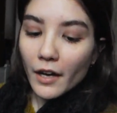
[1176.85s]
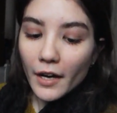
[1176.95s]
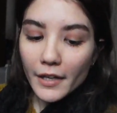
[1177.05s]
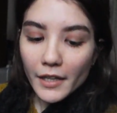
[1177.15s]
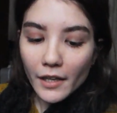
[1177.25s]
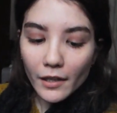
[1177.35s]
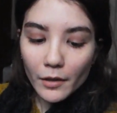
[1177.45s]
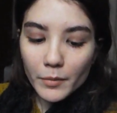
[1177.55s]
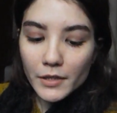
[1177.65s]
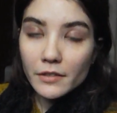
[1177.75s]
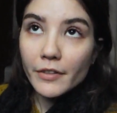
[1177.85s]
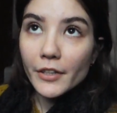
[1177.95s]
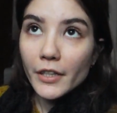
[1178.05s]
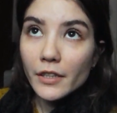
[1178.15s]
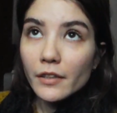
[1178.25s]
I am. It's
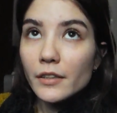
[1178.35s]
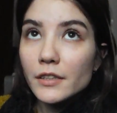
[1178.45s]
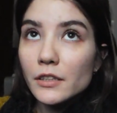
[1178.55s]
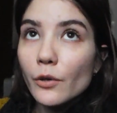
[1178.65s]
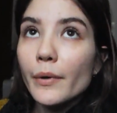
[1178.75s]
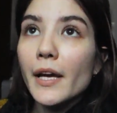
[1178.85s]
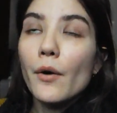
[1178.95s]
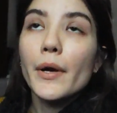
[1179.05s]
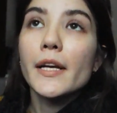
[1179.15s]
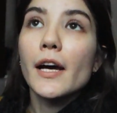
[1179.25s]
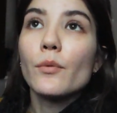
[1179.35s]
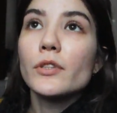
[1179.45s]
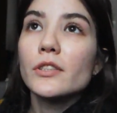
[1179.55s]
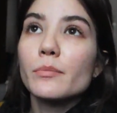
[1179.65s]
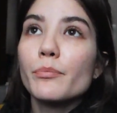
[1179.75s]
snowing out right now,
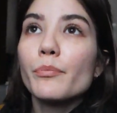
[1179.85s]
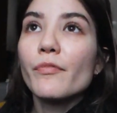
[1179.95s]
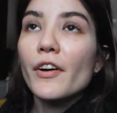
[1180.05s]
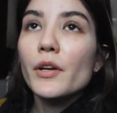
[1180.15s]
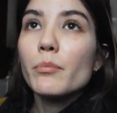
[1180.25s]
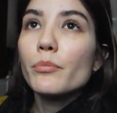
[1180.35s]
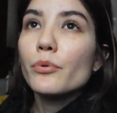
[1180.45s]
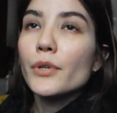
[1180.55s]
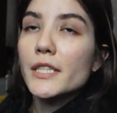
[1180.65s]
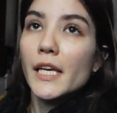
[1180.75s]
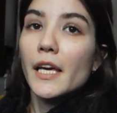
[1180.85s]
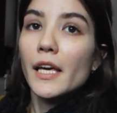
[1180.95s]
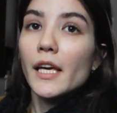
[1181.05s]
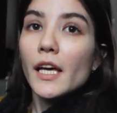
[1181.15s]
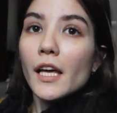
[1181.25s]
which is very
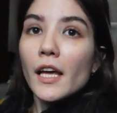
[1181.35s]
pretty.